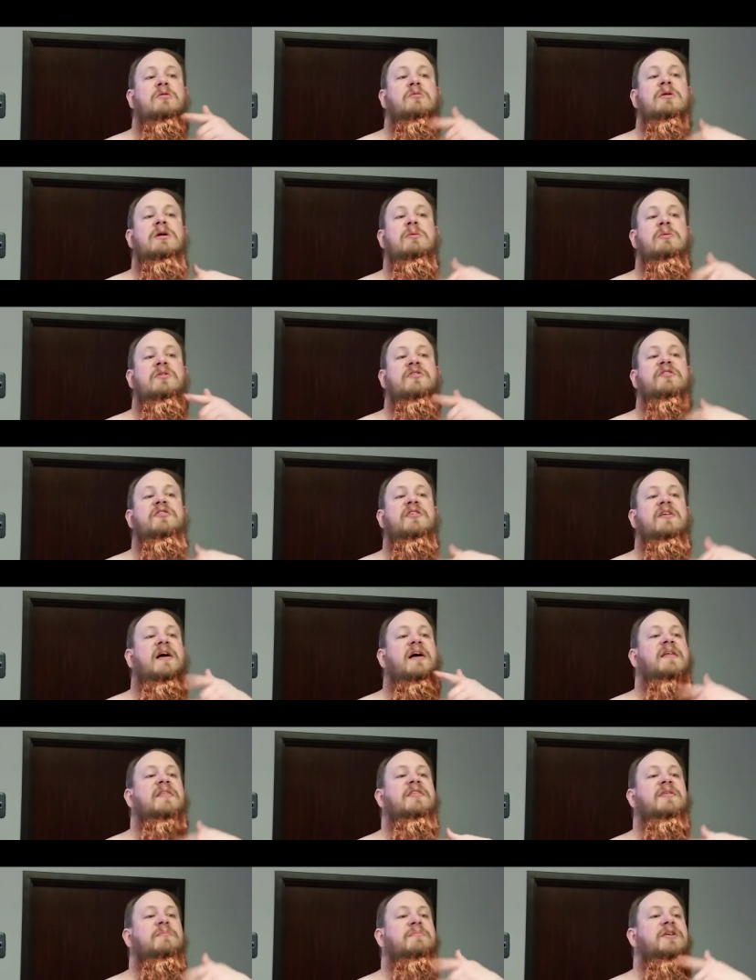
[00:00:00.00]
we will
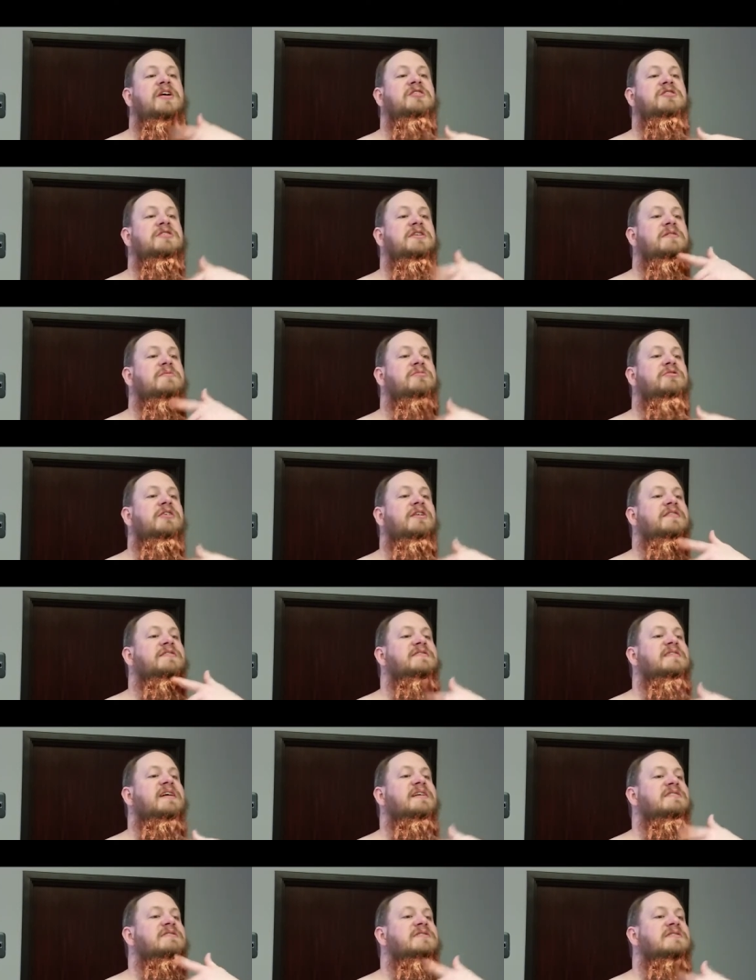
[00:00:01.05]
start the brushing
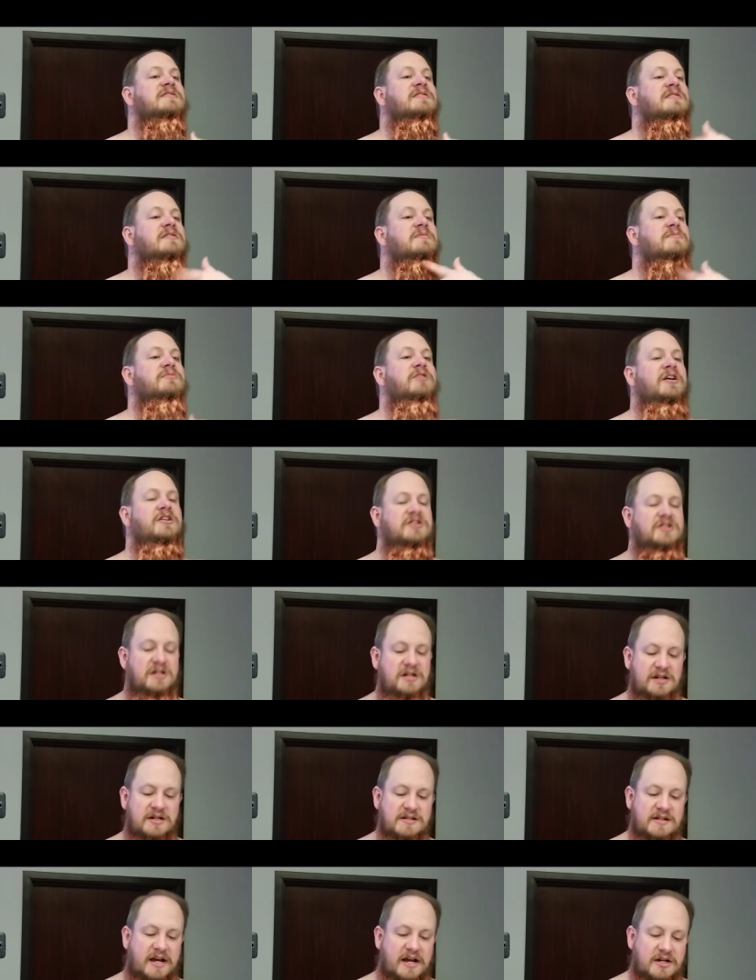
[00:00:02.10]
process. The
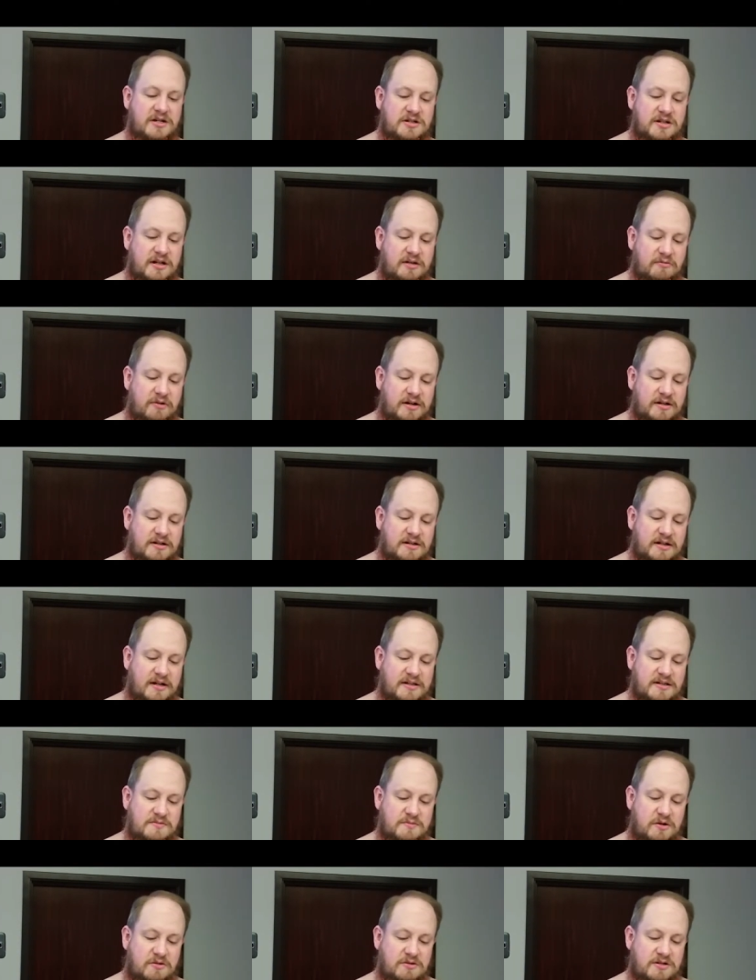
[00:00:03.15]
brushing is actually what
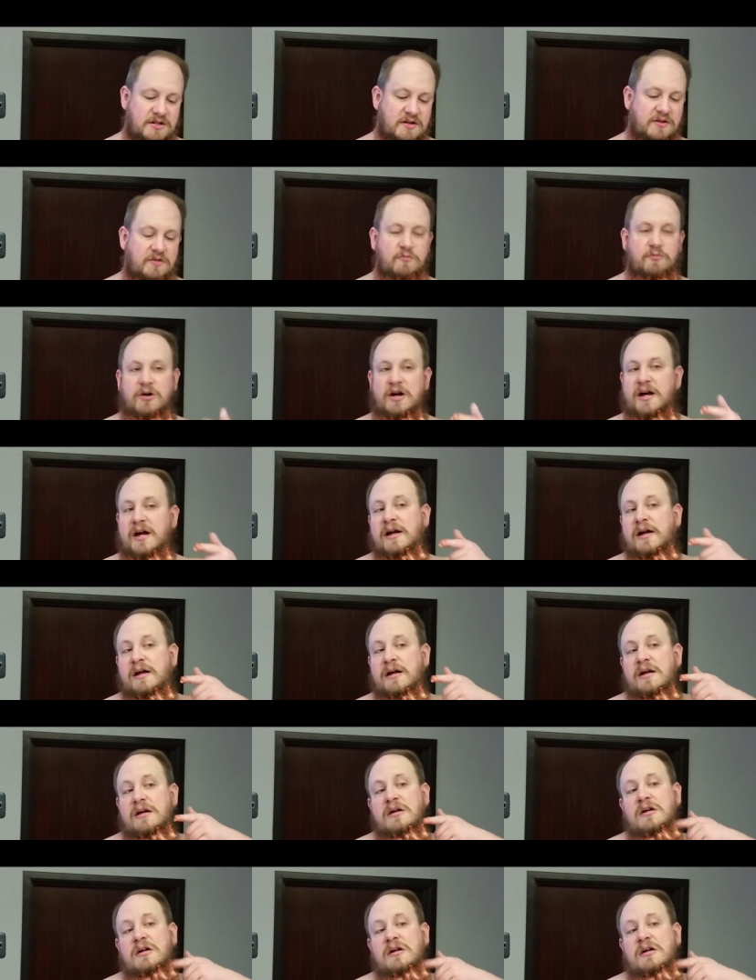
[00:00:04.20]
does most of the work.